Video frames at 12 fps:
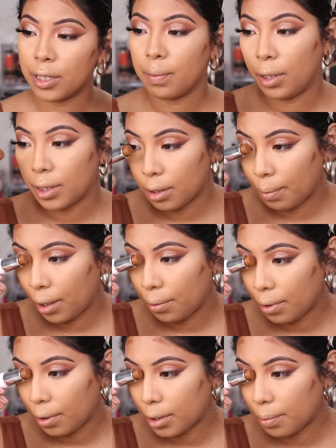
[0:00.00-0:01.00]
And I'm just
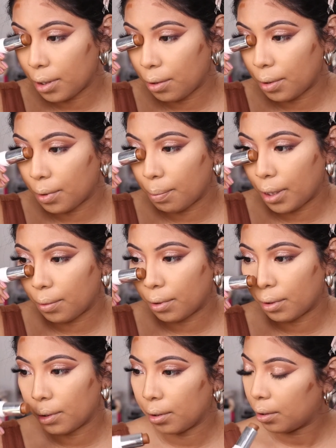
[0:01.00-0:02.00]
putting the
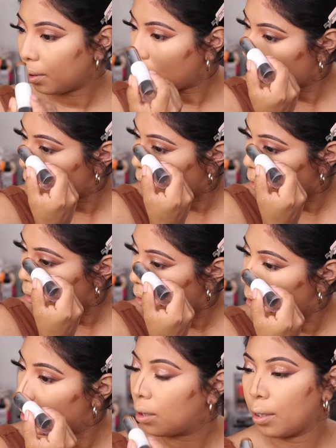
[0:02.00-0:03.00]
smallest amount
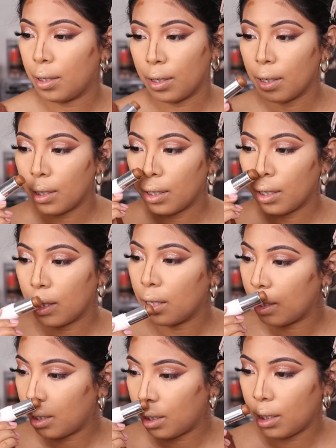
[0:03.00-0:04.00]
because I'm going to go in
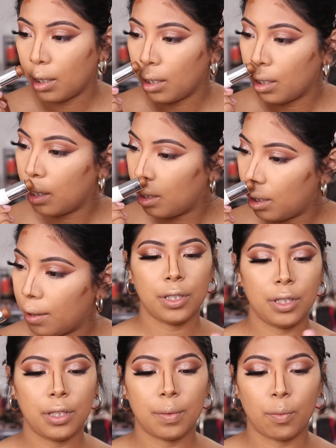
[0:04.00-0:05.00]
with powder.
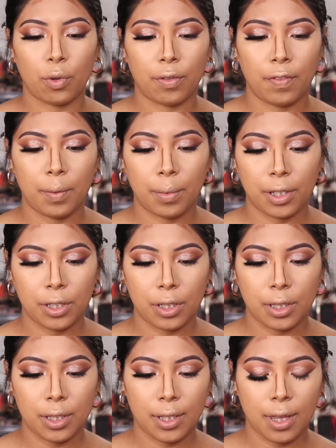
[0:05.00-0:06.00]
This is a Morphe brush.
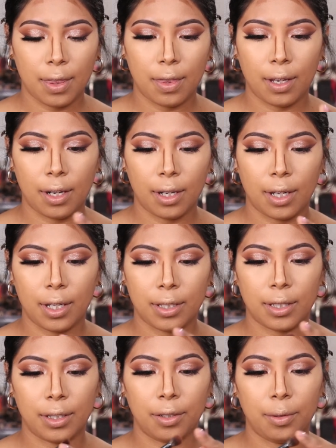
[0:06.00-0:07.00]
It's a synthetic.
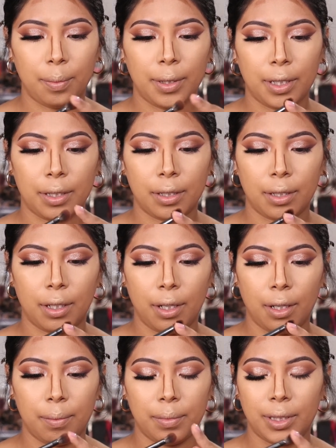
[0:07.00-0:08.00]
It's a little bit
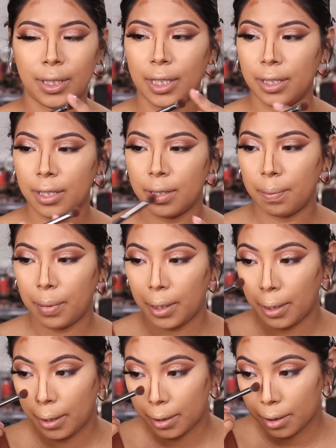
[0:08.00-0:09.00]
dense,
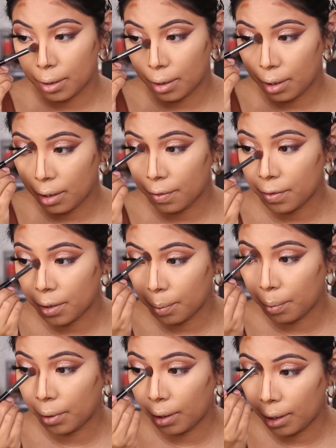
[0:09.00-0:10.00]
but it's good enough to
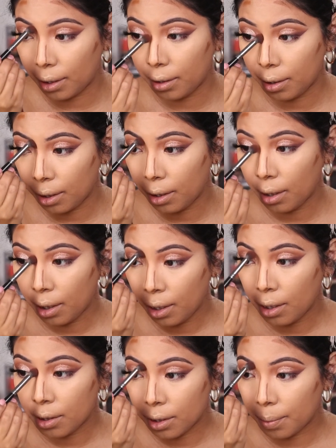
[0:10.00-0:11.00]
blend.
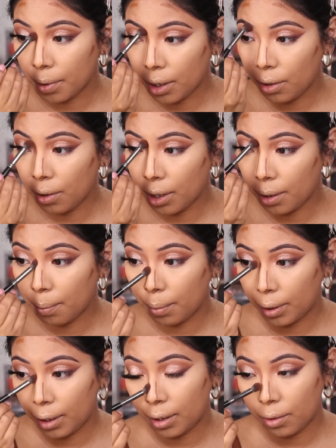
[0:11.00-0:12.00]
So I'm going to go ahead and
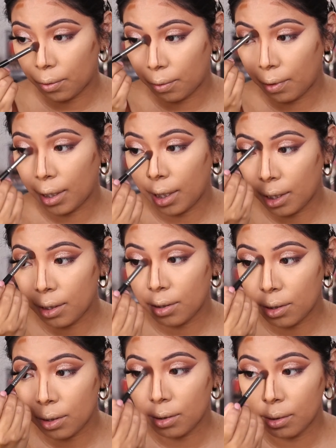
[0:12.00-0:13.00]
blend right
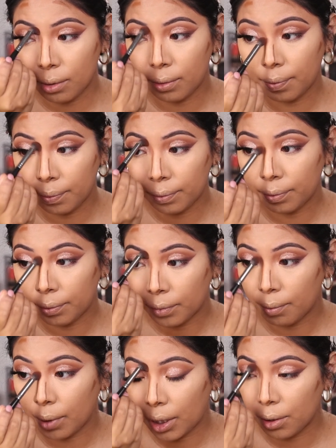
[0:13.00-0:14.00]
into
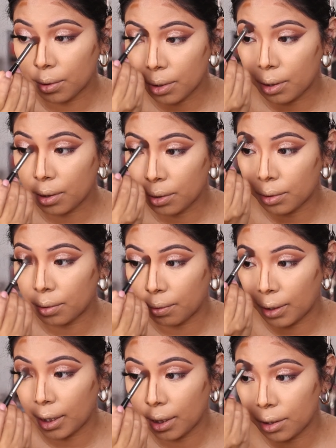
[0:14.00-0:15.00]
my nose contour,
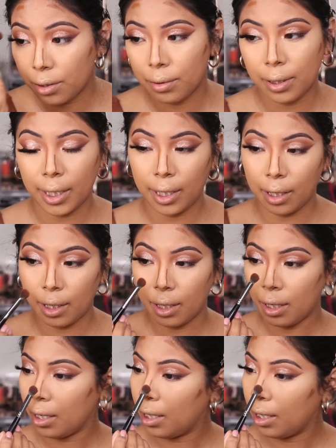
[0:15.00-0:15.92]
right into like